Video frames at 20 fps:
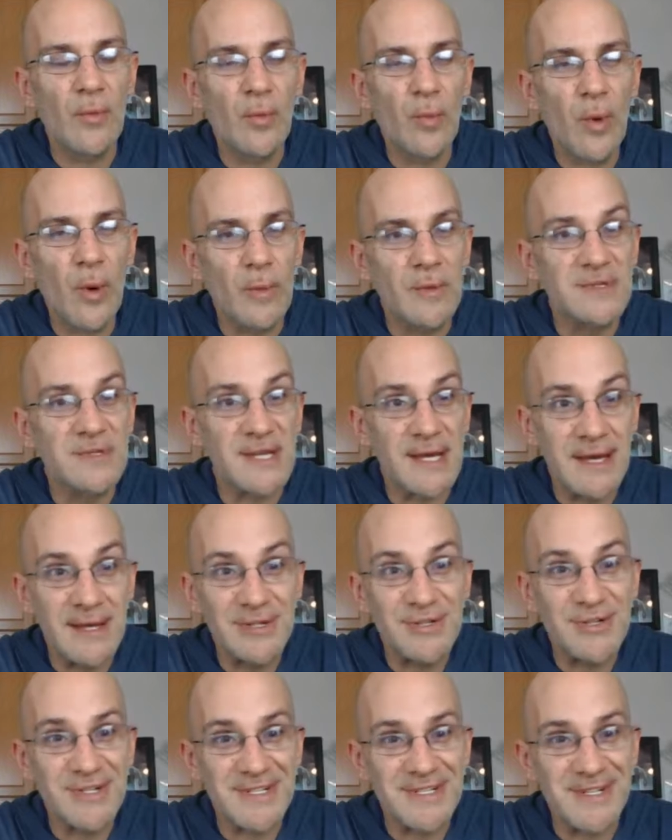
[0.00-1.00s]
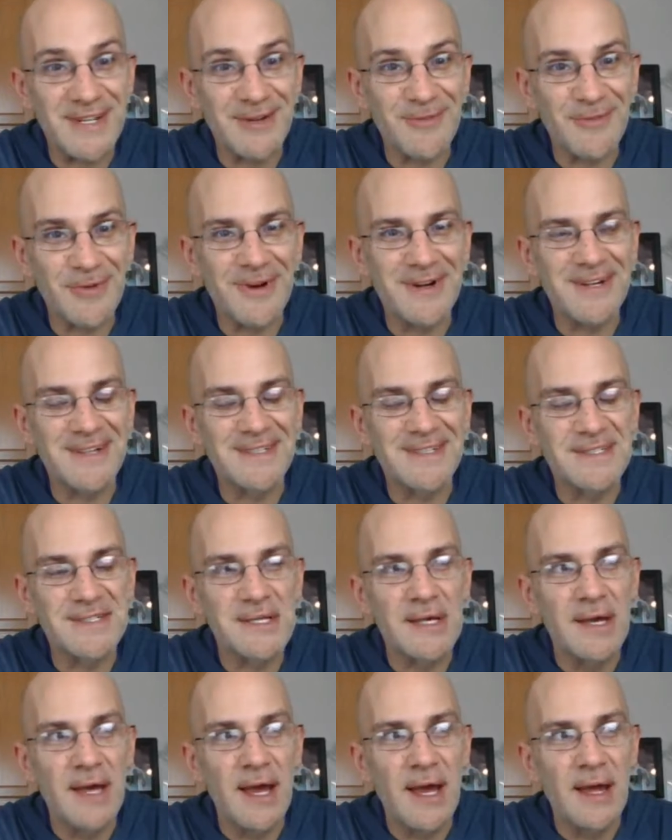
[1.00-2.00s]
what was interesting
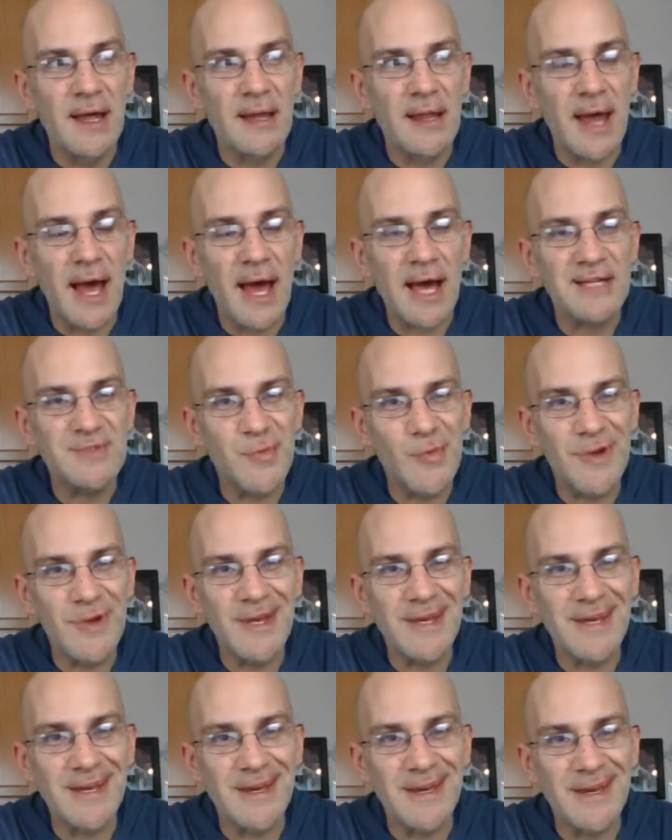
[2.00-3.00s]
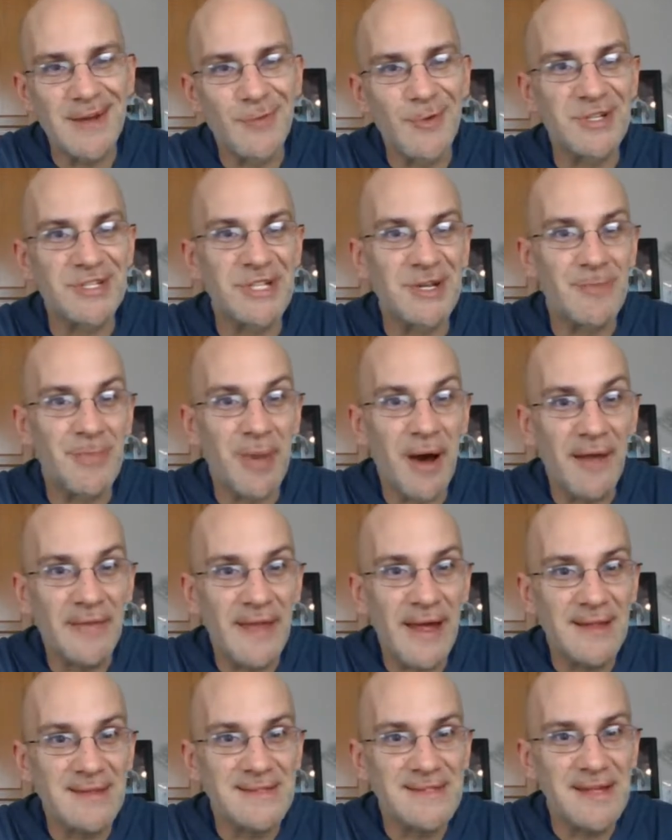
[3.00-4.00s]
was last weekend when she
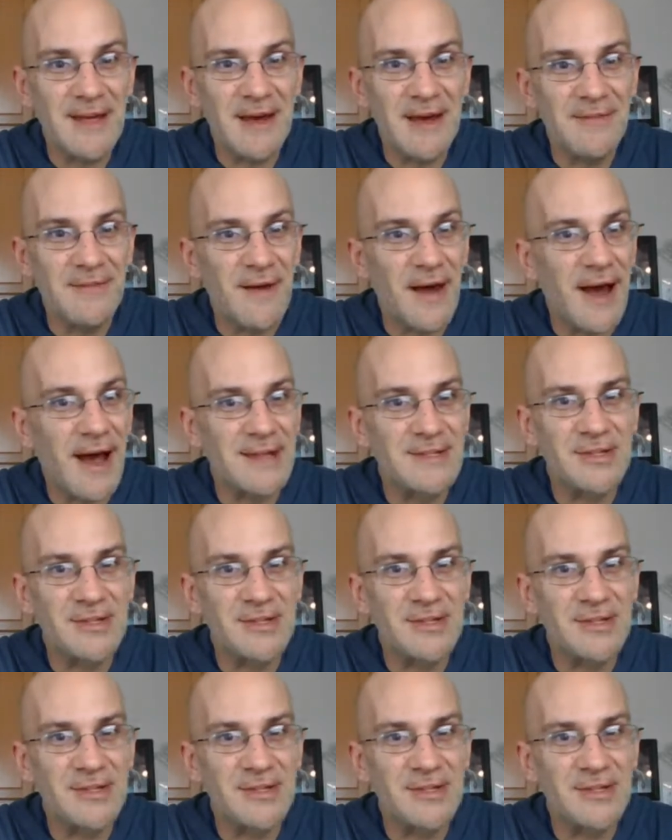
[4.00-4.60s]
bought that stuff,